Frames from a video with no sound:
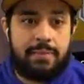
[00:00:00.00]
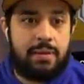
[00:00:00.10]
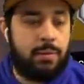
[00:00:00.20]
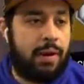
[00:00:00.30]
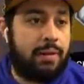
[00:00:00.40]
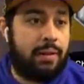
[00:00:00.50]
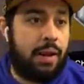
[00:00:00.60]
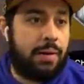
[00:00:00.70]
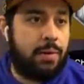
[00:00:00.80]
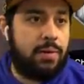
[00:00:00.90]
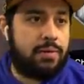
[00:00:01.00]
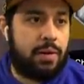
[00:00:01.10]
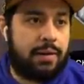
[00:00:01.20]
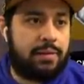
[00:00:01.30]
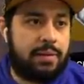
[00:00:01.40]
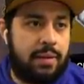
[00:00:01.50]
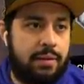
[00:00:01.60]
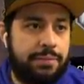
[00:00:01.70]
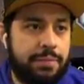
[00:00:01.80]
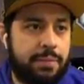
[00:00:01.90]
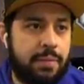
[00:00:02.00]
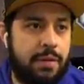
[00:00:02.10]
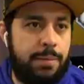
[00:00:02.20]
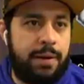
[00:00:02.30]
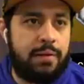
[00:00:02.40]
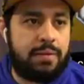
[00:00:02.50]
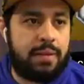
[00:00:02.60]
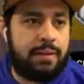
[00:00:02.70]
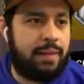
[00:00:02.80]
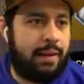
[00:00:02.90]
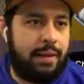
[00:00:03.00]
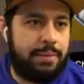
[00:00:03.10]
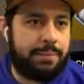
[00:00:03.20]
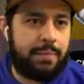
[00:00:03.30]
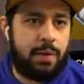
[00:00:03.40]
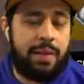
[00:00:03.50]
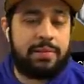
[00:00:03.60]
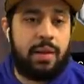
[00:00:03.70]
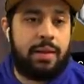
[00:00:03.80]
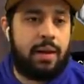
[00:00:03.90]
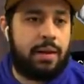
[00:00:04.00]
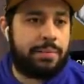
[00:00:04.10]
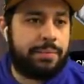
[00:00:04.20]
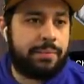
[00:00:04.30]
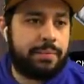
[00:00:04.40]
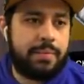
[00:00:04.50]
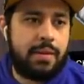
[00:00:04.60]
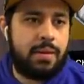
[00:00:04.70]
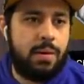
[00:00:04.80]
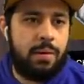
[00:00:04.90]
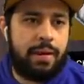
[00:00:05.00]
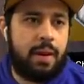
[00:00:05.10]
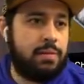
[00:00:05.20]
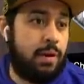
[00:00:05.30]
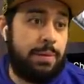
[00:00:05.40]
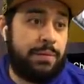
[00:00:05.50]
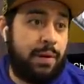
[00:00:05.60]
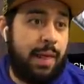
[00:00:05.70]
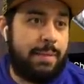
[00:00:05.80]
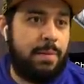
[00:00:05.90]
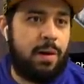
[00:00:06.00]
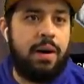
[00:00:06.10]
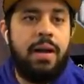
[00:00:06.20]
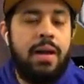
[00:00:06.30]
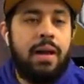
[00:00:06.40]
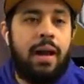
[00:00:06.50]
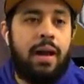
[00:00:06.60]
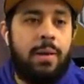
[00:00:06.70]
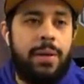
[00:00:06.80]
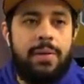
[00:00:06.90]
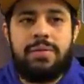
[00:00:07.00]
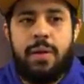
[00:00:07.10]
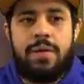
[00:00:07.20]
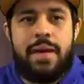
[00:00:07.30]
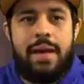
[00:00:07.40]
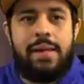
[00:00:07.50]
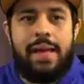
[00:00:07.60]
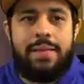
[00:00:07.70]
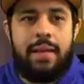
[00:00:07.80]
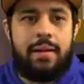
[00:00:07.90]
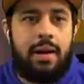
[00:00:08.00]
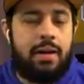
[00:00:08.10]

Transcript: MT right there. And who else could I sell? Everybody else is like, is that it? Oh, that's all I got. Okay, I was hoping for a lot more. Uh, we do still have Eddie and then